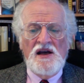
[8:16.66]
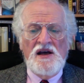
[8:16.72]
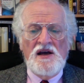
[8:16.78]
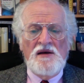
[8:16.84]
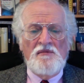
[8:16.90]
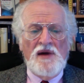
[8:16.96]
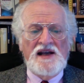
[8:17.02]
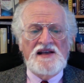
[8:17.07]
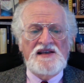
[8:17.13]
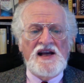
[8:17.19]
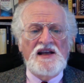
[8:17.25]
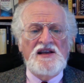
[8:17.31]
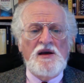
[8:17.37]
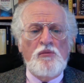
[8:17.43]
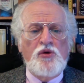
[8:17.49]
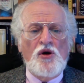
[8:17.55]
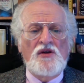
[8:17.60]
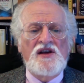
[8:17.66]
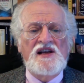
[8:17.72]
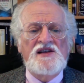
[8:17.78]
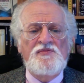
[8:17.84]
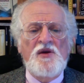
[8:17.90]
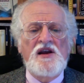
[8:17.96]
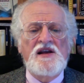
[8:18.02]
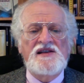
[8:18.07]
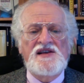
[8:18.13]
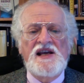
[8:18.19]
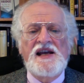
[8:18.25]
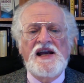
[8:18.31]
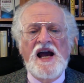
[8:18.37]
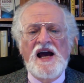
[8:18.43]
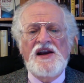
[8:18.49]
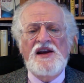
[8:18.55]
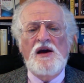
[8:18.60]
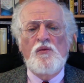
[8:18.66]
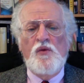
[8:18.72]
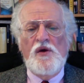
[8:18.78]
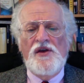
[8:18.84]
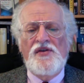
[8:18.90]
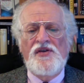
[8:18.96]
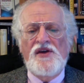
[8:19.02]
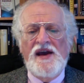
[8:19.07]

My study abroad experience in Ghana with